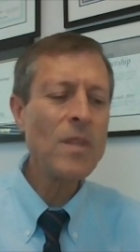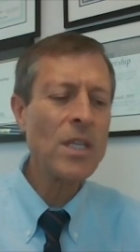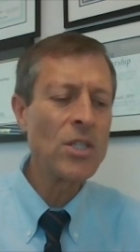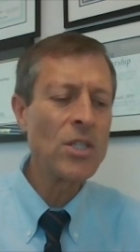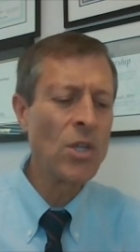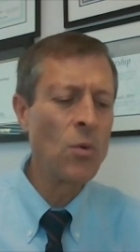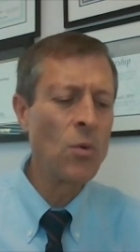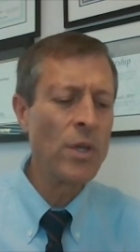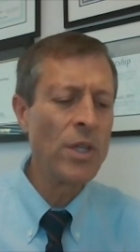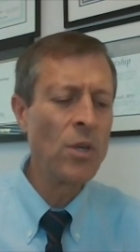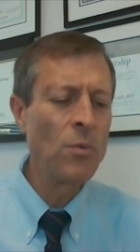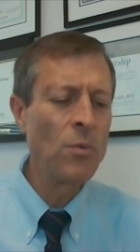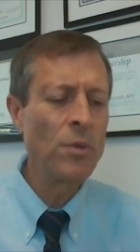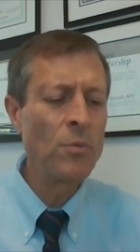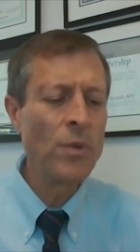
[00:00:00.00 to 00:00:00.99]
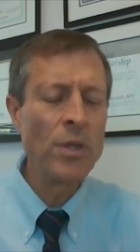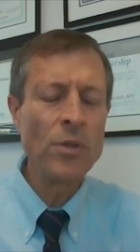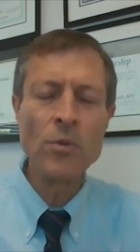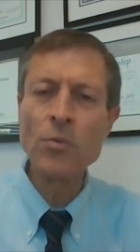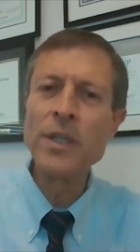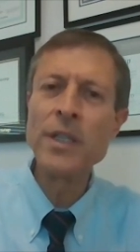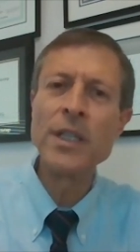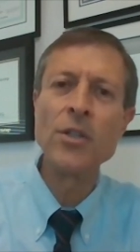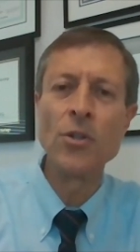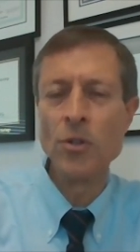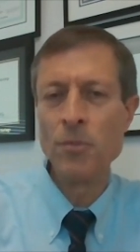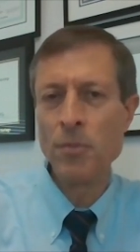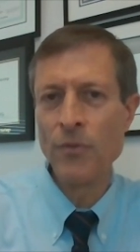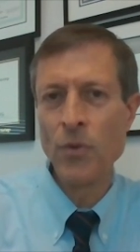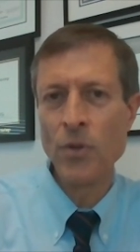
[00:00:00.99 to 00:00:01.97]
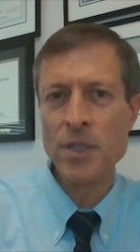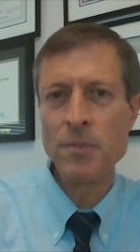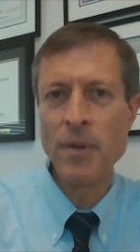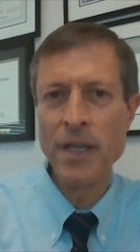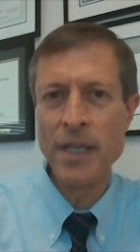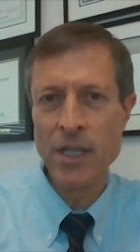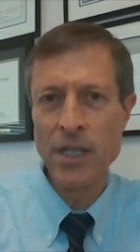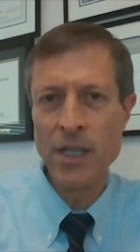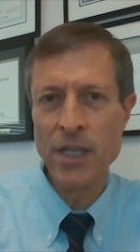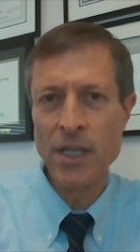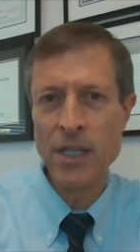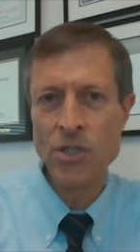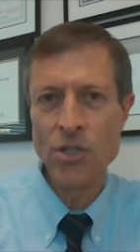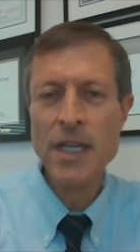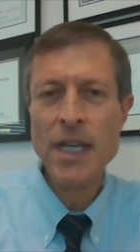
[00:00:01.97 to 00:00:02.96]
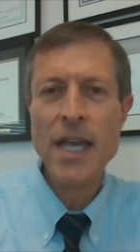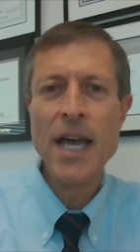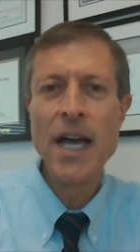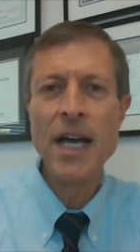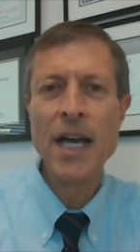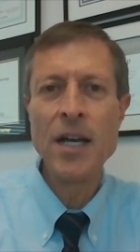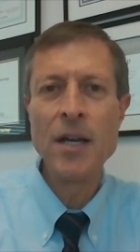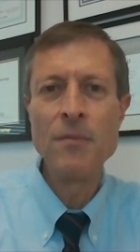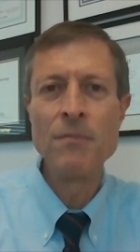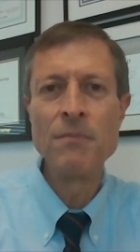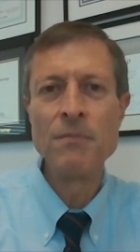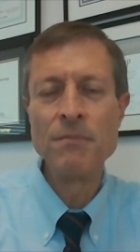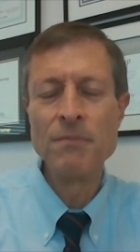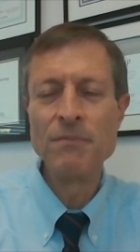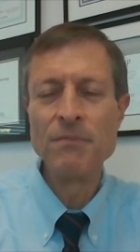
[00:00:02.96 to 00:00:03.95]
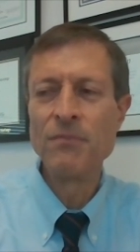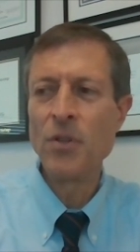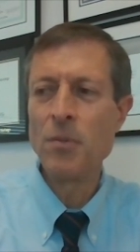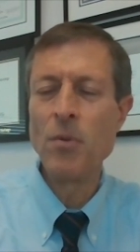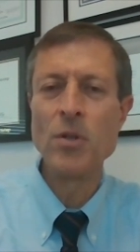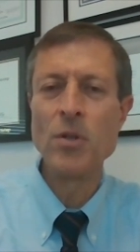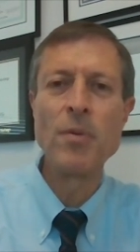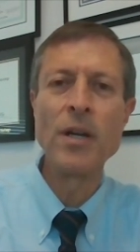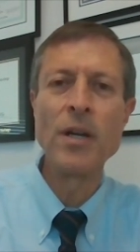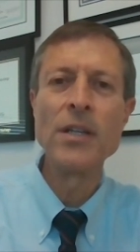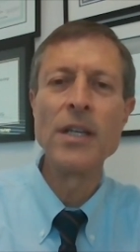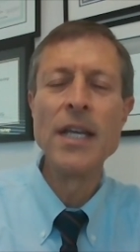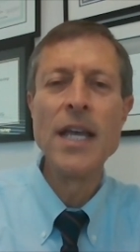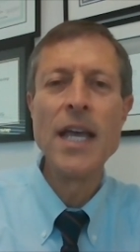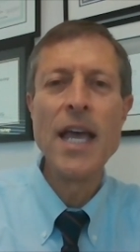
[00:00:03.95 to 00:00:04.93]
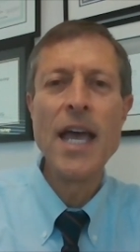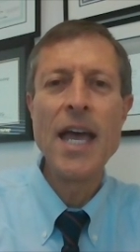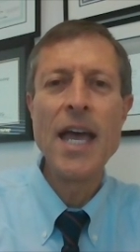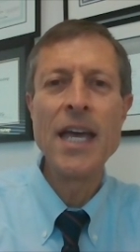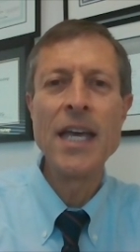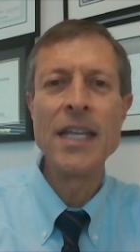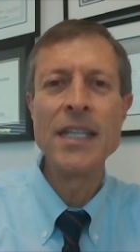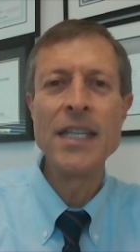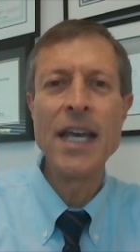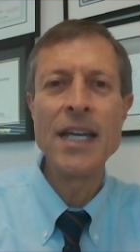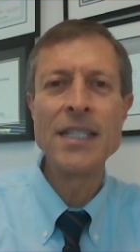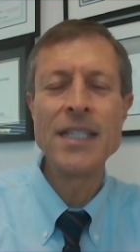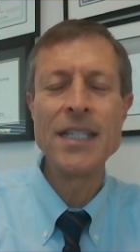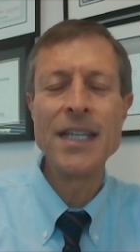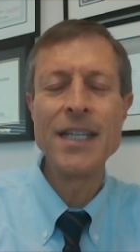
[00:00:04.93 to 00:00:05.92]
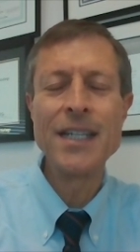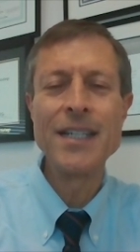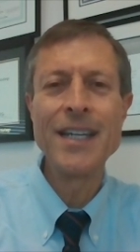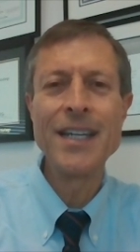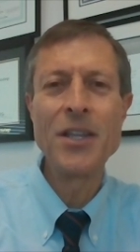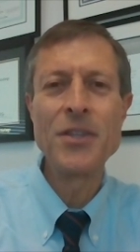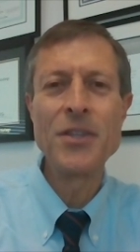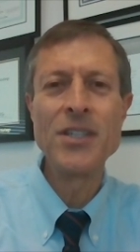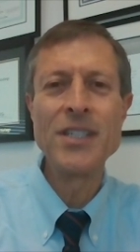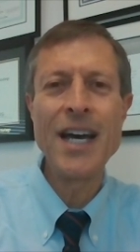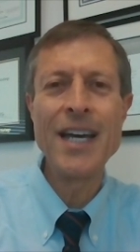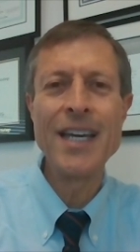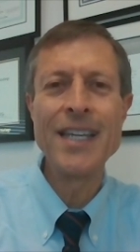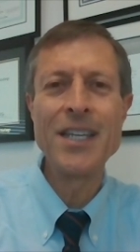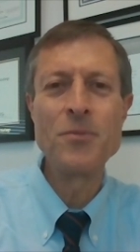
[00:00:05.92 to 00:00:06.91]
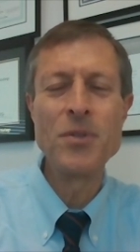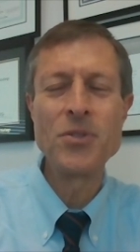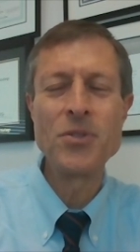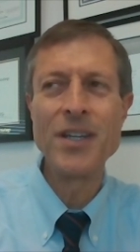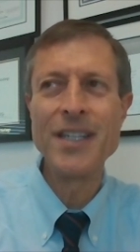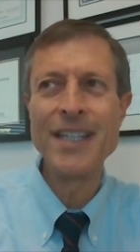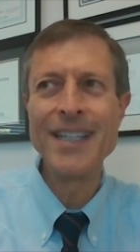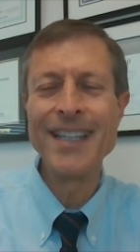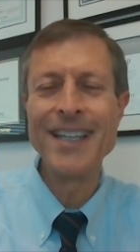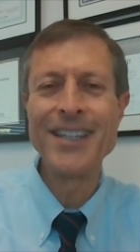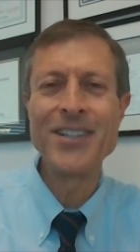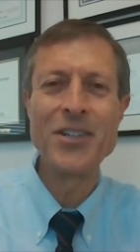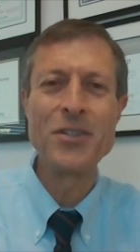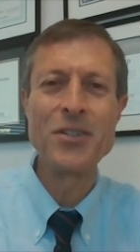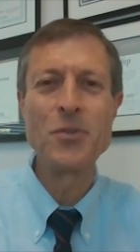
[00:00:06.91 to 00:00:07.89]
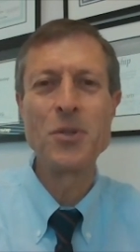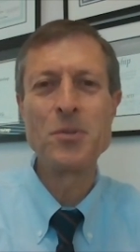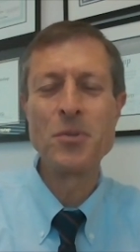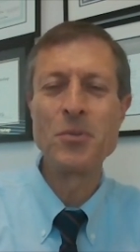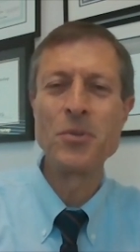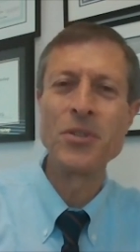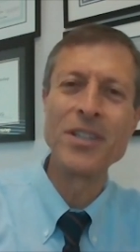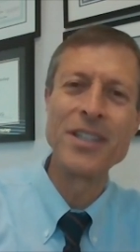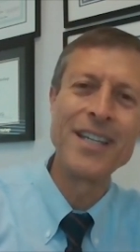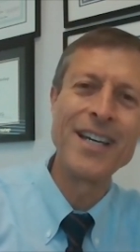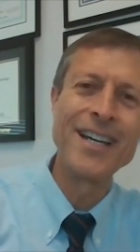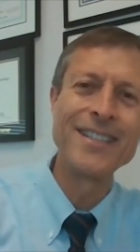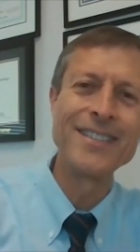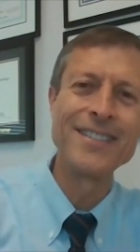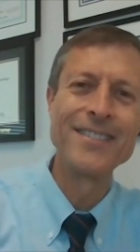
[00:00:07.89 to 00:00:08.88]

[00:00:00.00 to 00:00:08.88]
So, we're really herbivores by nature, for the most part, and that's a healthy diet, and we try to eat like carnivores, but we're really not.